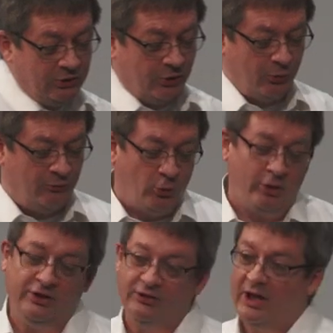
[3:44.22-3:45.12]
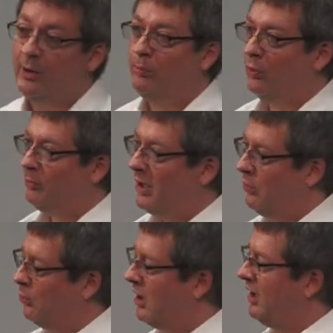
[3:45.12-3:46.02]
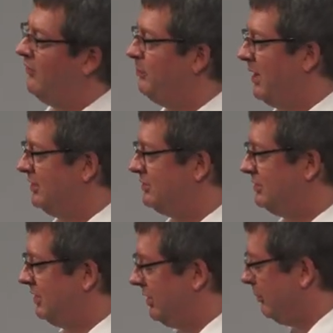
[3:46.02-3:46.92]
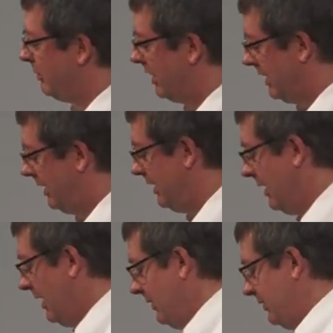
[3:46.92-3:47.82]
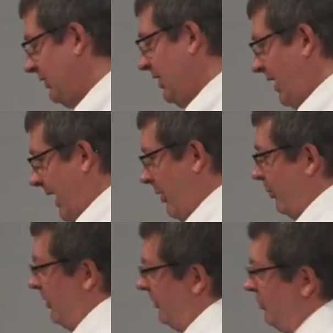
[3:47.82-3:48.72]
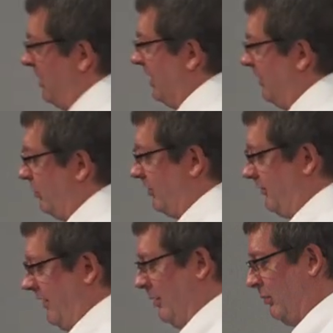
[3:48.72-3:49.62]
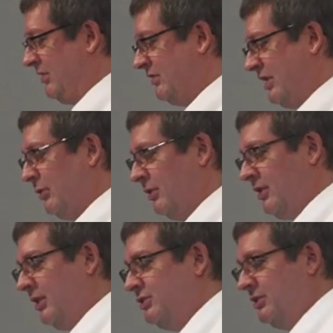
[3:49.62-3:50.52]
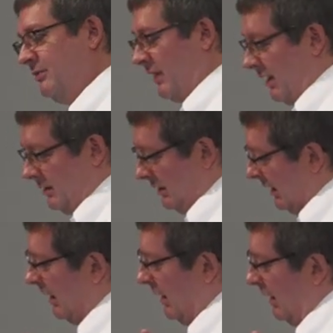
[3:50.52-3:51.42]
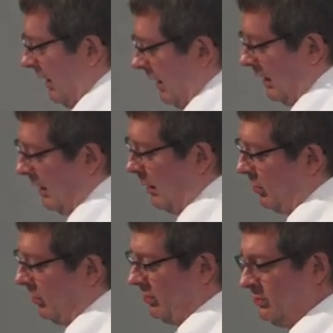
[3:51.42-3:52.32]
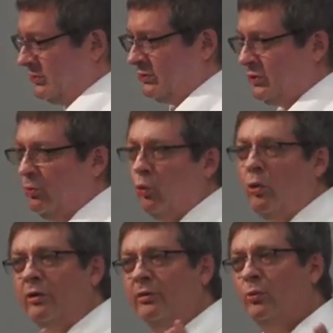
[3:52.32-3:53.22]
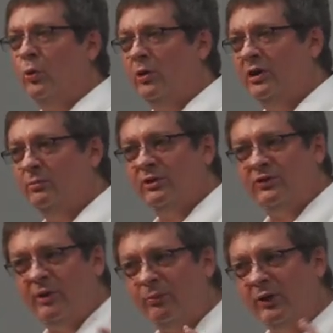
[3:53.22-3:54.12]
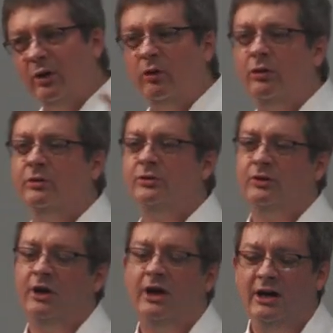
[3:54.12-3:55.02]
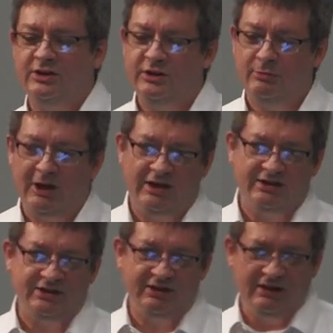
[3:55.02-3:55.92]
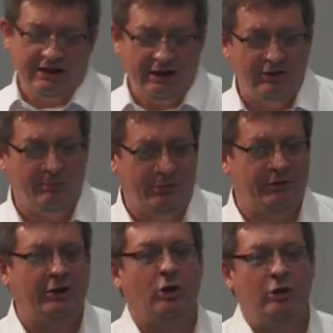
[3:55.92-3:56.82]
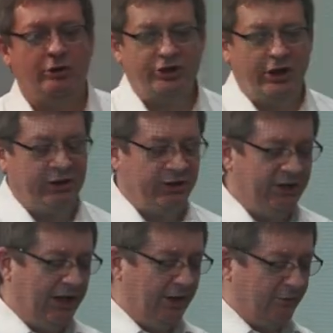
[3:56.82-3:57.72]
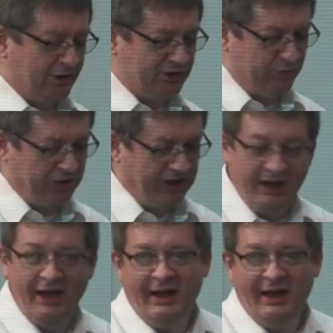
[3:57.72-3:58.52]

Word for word: So for example, my wife managed to come by this cake recipe that was a family secret and she finally uh, I'm not going to use the term waterboarding, but something along those lines to manage to get the Mary Long chocolate cake recipe.